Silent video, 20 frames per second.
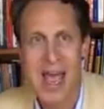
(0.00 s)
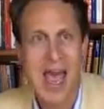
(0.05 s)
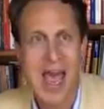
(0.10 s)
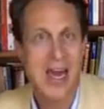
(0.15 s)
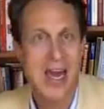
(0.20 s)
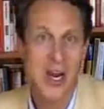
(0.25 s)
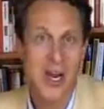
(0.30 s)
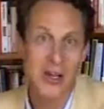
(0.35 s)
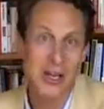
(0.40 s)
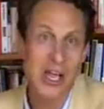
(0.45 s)

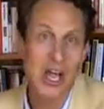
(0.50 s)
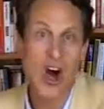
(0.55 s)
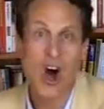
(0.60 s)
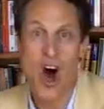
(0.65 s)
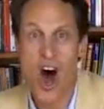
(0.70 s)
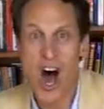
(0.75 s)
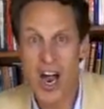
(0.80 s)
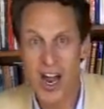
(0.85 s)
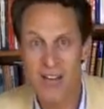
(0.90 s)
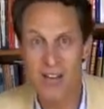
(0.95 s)
and nearly
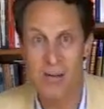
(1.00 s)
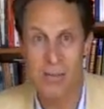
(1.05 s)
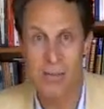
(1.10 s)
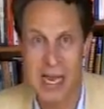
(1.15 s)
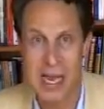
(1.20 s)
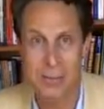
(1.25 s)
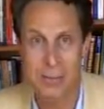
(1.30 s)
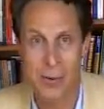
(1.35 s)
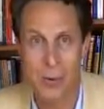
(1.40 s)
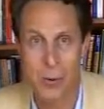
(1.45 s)
all of the
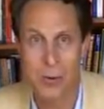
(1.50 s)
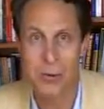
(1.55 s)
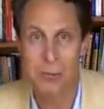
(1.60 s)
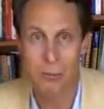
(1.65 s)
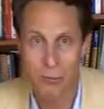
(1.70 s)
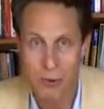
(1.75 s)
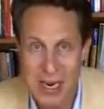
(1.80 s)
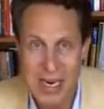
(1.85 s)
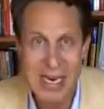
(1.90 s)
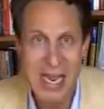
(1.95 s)
people with
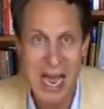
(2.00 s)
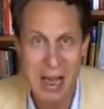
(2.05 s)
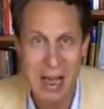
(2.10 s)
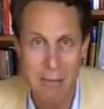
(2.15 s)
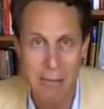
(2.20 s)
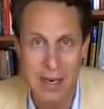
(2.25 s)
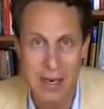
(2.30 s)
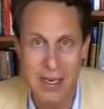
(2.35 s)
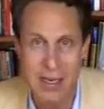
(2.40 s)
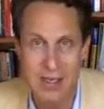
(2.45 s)

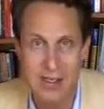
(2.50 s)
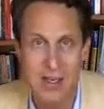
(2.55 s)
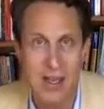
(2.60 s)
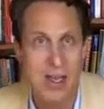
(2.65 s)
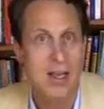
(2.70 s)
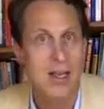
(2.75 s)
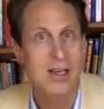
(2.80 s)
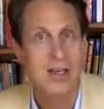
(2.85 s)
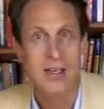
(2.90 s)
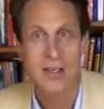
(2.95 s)
pre-diabetes
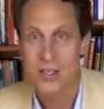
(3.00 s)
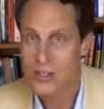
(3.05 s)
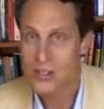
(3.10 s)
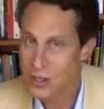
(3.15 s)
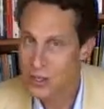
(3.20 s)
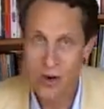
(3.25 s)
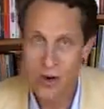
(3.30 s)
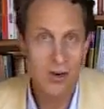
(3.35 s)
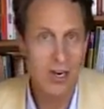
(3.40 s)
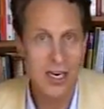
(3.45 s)

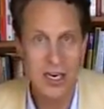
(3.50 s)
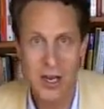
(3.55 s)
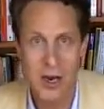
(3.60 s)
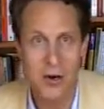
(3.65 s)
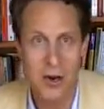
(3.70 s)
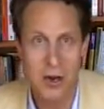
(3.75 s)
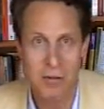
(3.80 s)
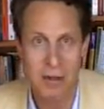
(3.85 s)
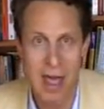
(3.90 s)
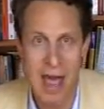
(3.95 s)
certainly
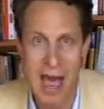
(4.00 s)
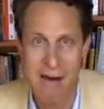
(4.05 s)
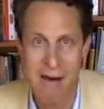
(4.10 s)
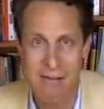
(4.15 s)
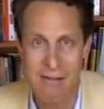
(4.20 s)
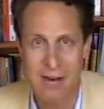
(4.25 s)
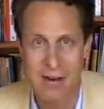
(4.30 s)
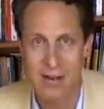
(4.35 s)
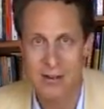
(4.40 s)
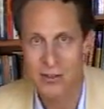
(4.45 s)
don't know they have
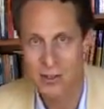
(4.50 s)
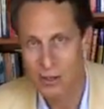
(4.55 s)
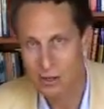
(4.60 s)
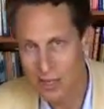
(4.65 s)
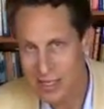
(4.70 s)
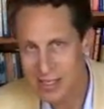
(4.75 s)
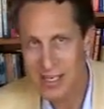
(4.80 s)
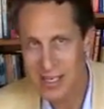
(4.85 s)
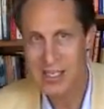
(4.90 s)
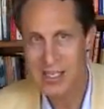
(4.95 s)
it. So
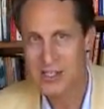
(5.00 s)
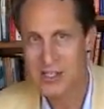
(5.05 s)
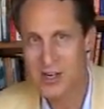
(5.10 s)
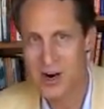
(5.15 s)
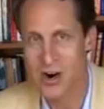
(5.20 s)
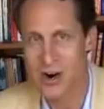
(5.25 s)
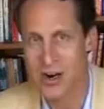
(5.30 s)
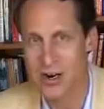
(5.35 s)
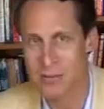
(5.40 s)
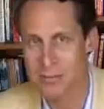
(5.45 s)
let's get
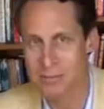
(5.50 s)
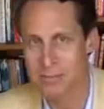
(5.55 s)
started.